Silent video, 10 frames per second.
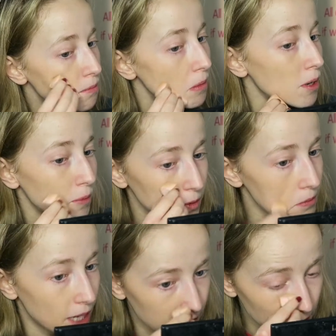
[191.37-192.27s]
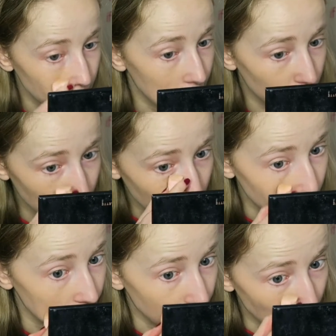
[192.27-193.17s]
My mum always makes her makeup look
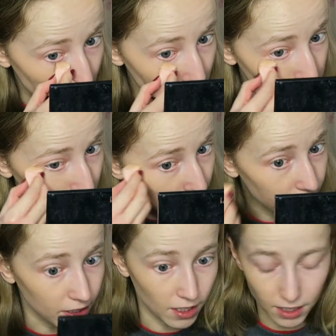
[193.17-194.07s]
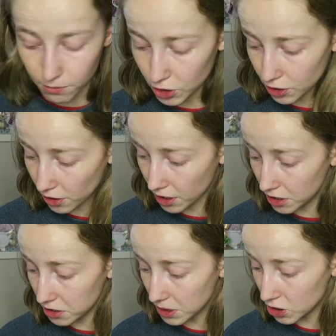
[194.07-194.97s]
really nice and I feel like I'm just not
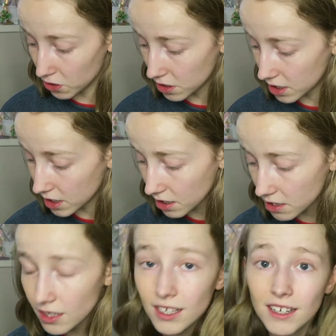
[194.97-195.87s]
gonna do it justice.